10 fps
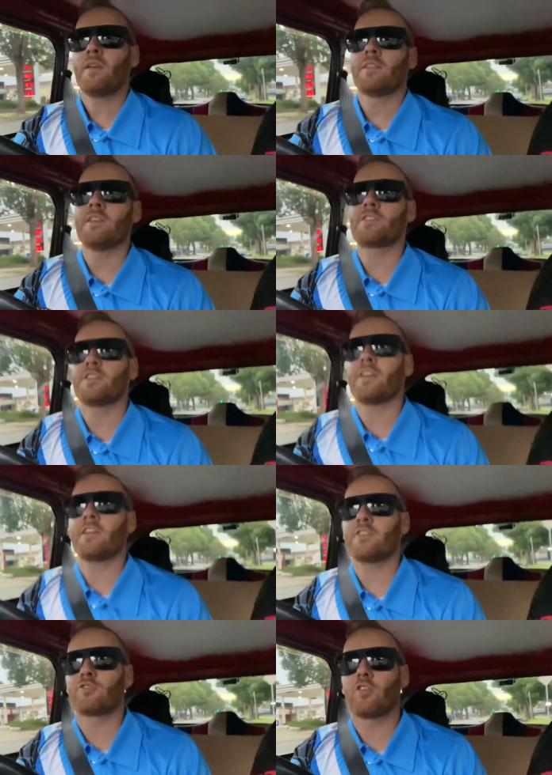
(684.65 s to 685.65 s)
This
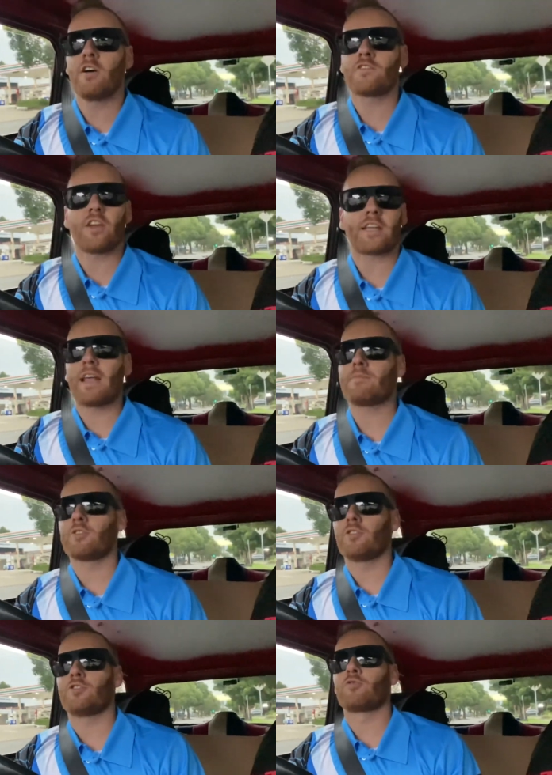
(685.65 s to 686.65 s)
thing drives like an
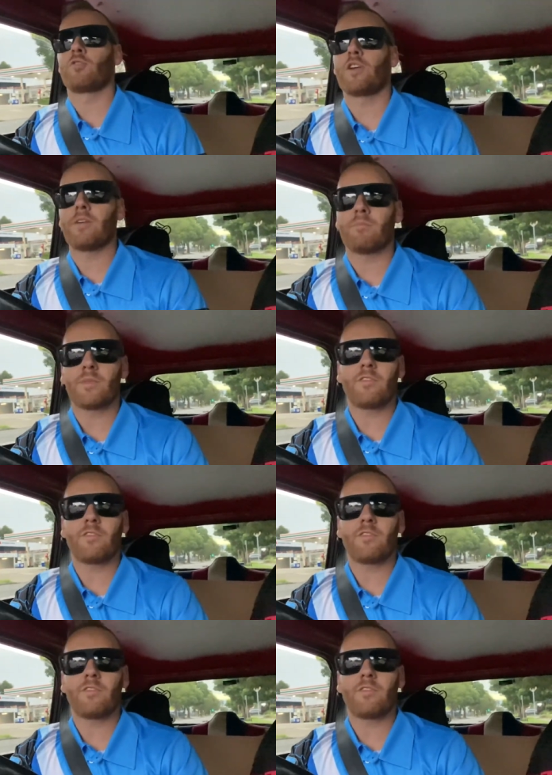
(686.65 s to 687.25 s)
absolute dream.